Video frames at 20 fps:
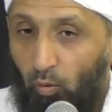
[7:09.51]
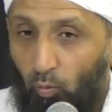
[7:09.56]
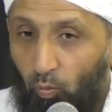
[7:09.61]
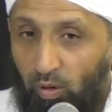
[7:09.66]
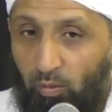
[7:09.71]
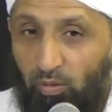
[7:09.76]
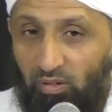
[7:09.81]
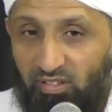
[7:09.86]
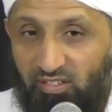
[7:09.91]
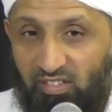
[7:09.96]

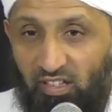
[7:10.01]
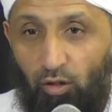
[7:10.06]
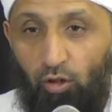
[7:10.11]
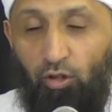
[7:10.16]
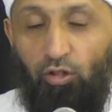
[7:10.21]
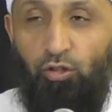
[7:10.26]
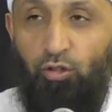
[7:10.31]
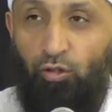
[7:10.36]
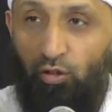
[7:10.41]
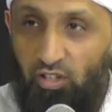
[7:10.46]
We will say,
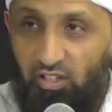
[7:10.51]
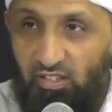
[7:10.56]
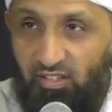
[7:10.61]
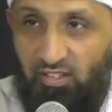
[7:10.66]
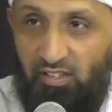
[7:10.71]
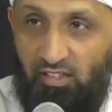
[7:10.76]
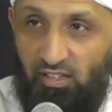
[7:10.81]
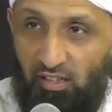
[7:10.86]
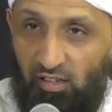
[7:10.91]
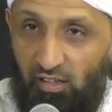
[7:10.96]
oh, you know, it's
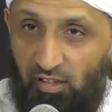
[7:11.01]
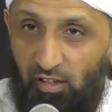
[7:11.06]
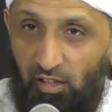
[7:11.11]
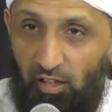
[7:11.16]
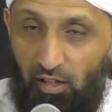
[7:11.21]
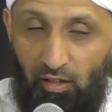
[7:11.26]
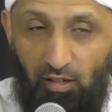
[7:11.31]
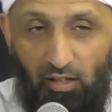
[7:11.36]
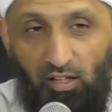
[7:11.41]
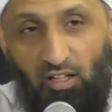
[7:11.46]
the
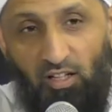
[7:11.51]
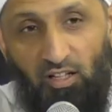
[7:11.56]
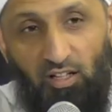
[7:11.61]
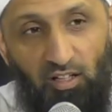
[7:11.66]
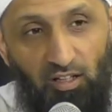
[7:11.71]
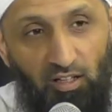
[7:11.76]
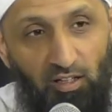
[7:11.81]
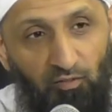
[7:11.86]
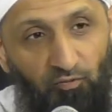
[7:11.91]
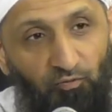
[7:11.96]

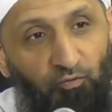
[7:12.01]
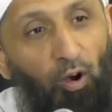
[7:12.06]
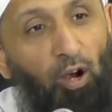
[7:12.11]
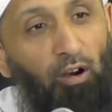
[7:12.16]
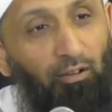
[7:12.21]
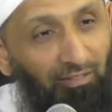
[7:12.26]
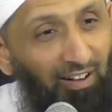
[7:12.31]
far